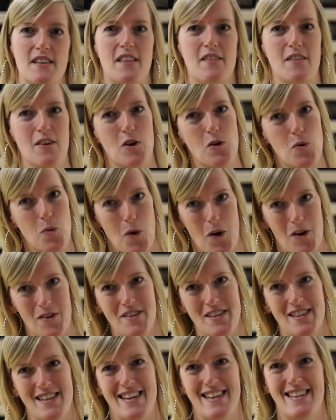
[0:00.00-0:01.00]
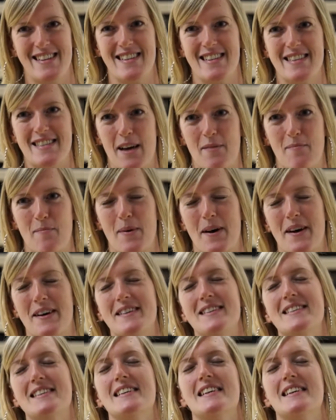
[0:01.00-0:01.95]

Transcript: in the Quad in December.